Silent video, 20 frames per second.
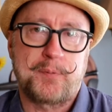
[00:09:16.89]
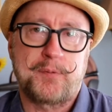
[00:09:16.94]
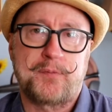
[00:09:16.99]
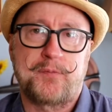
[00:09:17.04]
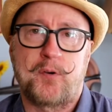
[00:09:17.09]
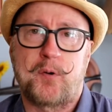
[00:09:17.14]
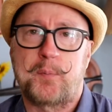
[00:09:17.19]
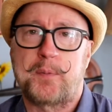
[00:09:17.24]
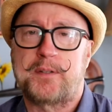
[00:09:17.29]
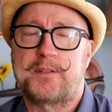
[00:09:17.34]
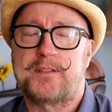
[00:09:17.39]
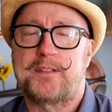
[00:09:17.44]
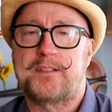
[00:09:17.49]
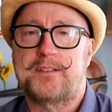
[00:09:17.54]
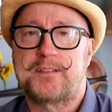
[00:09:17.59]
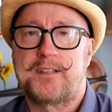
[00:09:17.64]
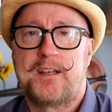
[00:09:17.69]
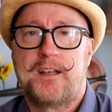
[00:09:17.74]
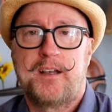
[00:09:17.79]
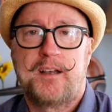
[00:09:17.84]

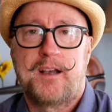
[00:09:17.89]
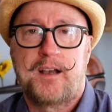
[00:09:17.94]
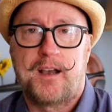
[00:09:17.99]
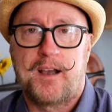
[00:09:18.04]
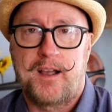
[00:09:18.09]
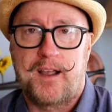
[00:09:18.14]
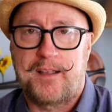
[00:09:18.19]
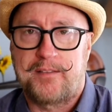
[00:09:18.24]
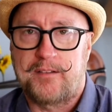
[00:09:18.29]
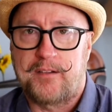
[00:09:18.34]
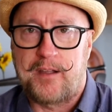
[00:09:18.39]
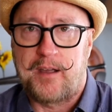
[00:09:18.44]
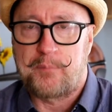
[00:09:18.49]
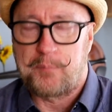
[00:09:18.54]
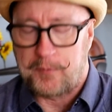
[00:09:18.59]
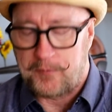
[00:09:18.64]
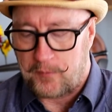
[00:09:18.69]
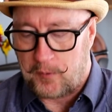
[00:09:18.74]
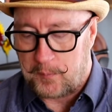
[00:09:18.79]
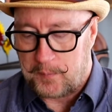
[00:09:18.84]
performances, and the live
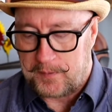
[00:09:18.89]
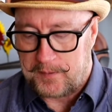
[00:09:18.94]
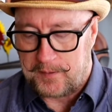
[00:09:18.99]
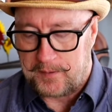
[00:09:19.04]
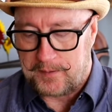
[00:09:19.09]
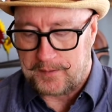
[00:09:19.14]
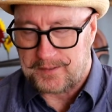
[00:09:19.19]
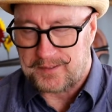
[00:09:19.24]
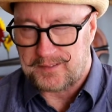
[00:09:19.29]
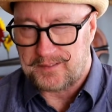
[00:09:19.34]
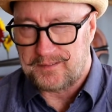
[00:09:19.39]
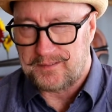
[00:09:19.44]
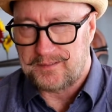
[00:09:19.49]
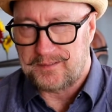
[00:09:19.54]
performances,